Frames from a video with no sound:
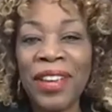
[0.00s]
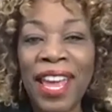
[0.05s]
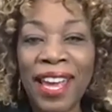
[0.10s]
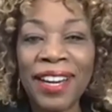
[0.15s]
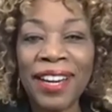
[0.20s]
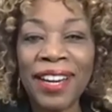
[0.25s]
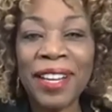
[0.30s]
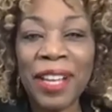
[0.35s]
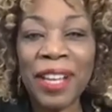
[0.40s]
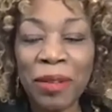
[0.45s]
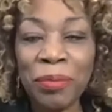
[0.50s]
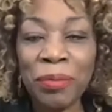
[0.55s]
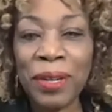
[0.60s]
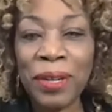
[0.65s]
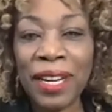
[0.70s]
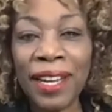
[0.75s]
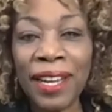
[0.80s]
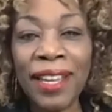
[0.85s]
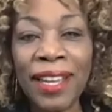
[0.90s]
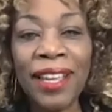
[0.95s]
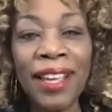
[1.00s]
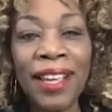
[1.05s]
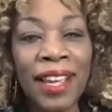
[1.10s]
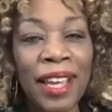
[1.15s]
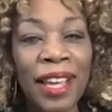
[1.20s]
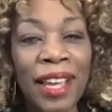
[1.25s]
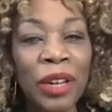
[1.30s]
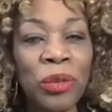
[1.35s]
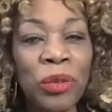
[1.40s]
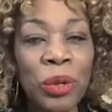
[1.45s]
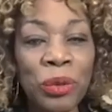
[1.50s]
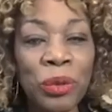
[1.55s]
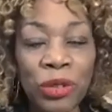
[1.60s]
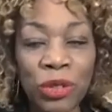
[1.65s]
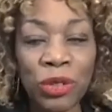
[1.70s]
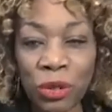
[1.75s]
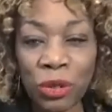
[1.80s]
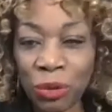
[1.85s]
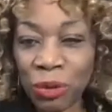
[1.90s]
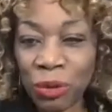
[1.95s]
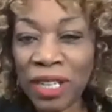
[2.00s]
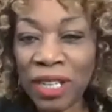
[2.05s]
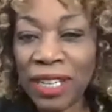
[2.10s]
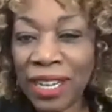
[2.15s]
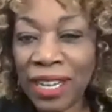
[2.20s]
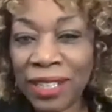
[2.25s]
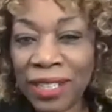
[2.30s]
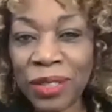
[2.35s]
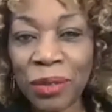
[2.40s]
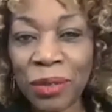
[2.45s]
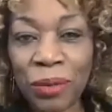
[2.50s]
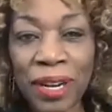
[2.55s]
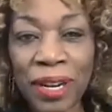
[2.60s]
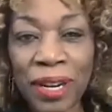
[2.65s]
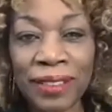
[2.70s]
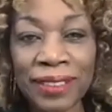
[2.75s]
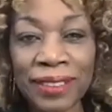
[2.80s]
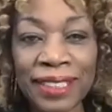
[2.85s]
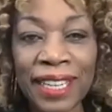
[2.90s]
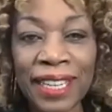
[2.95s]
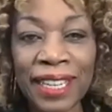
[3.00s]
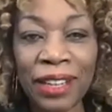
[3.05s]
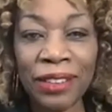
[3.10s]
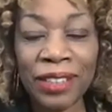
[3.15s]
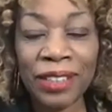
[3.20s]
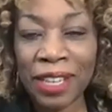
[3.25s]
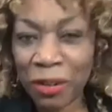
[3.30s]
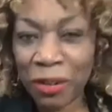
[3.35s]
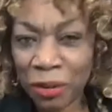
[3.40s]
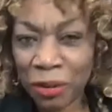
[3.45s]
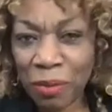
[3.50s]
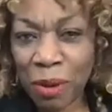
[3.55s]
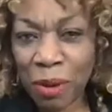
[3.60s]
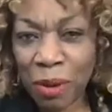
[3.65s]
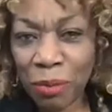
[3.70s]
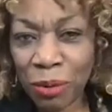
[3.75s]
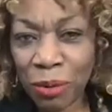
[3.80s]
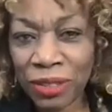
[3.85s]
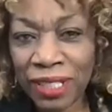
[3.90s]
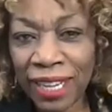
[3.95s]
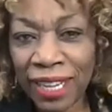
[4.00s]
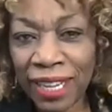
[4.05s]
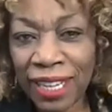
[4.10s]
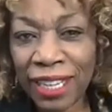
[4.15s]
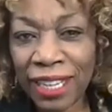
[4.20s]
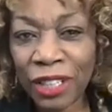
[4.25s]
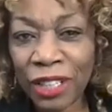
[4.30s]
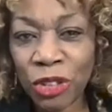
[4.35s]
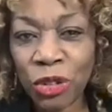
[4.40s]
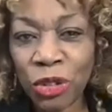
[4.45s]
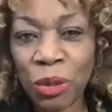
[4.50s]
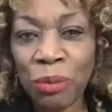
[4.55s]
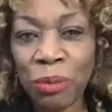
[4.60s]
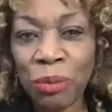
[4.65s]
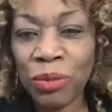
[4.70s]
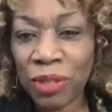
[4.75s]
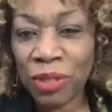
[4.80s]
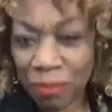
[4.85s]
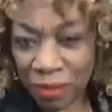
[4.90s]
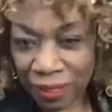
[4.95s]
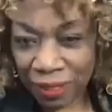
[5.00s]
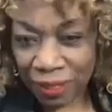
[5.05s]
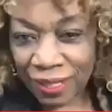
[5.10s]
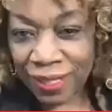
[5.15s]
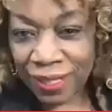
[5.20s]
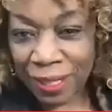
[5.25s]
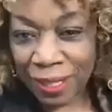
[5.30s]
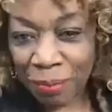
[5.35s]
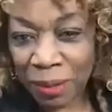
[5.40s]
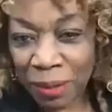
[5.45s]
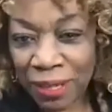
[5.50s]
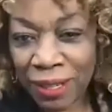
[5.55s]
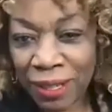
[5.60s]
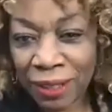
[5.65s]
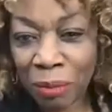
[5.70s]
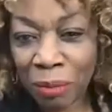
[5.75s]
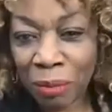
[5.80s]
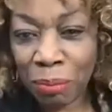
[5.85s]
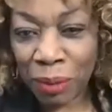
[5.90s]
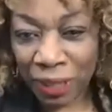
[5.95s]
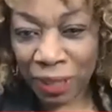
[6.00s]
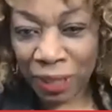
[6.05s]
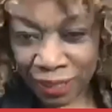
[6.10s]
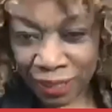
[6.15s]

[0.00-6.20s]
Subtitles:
You had a company, and we would do readings around town. And I remember taking a trip to Mississippi on a